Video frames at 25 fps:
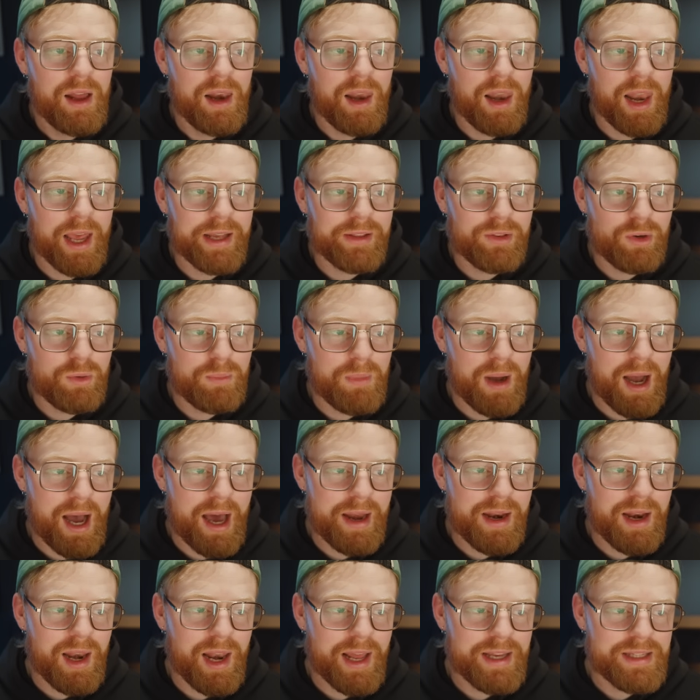Lightroom
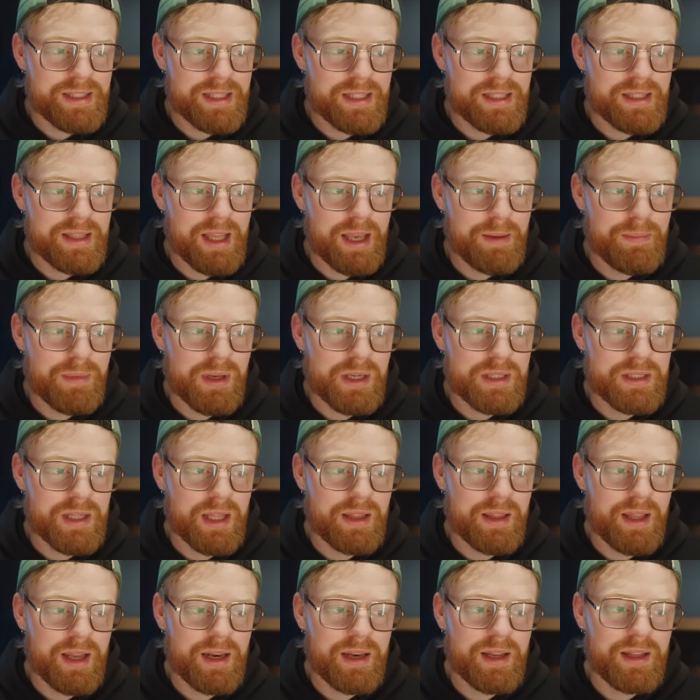analyzes the image
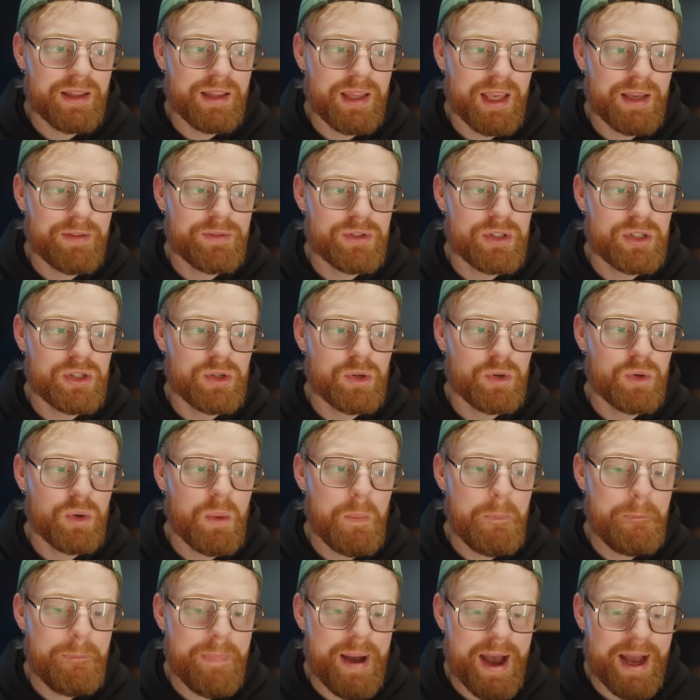and then it gives you
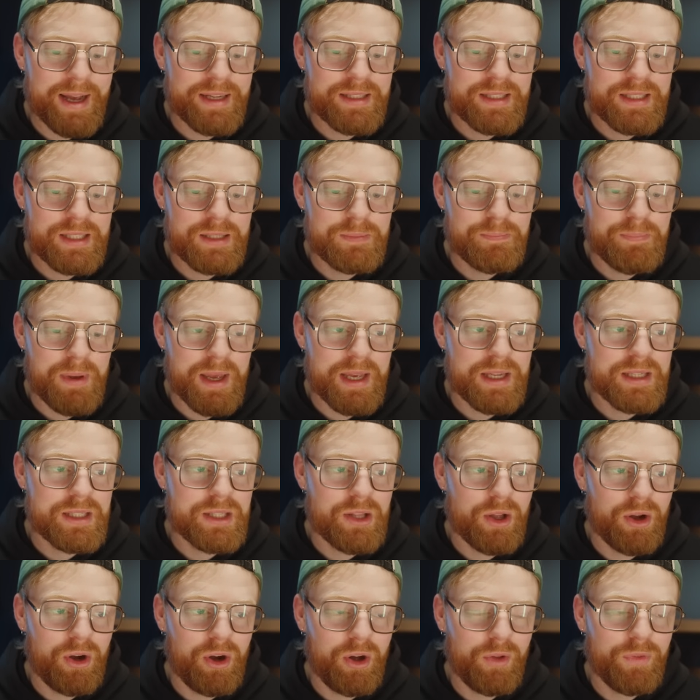masks
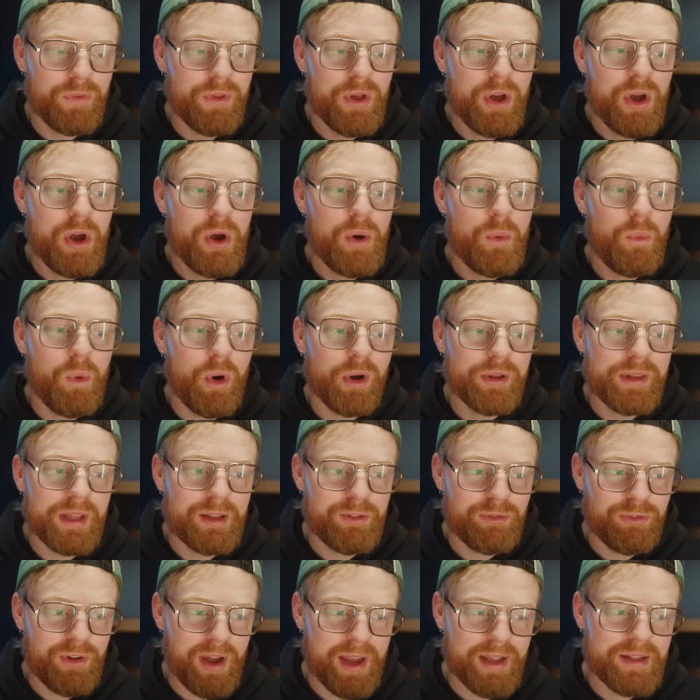based on what
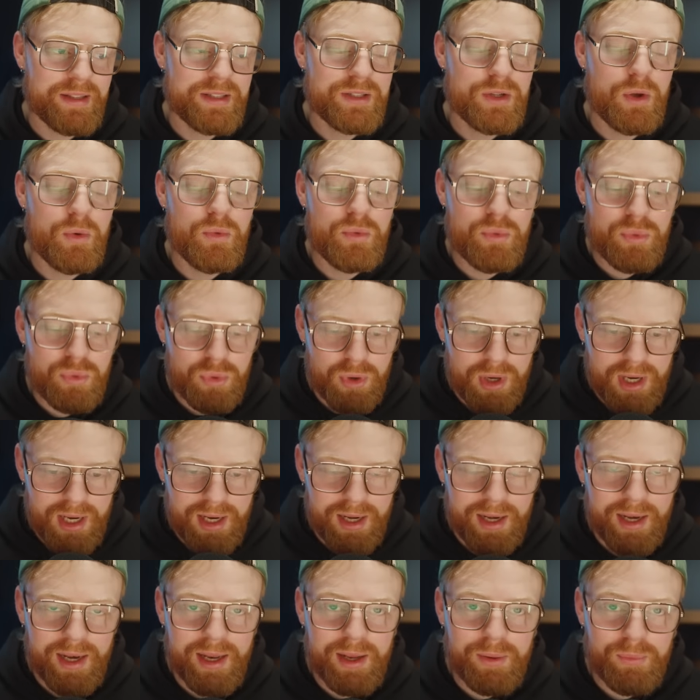it finds.
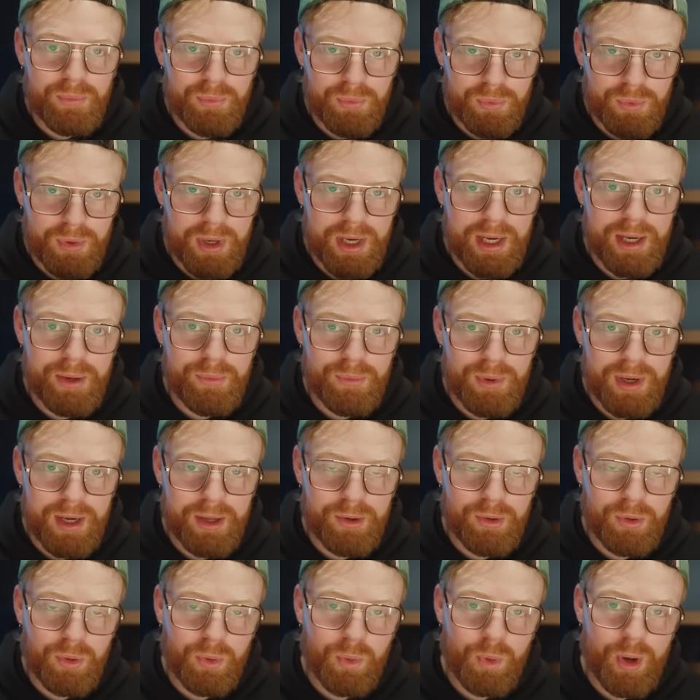Really, really, really
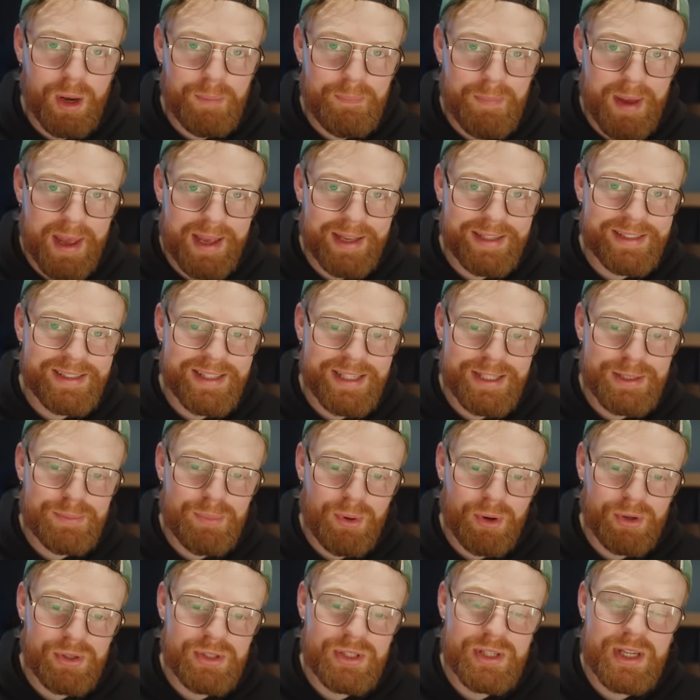cool, and makes this
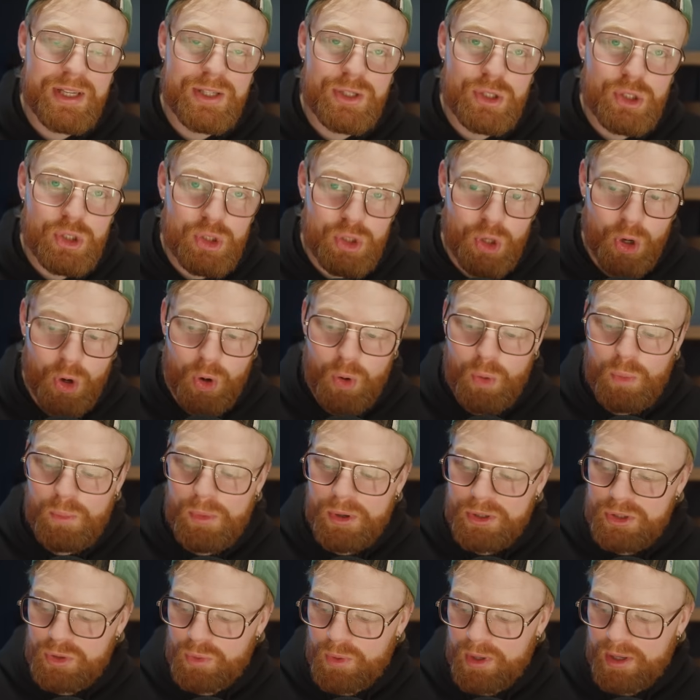process so
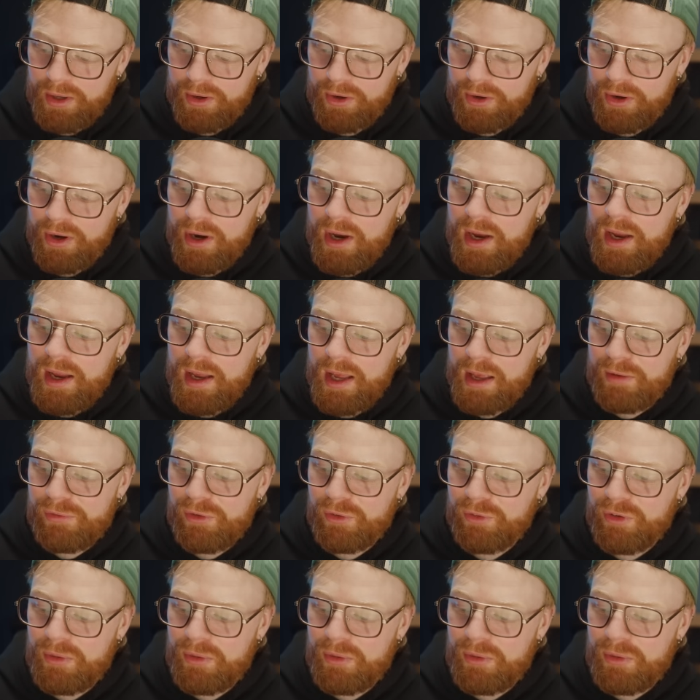much quicker. If you're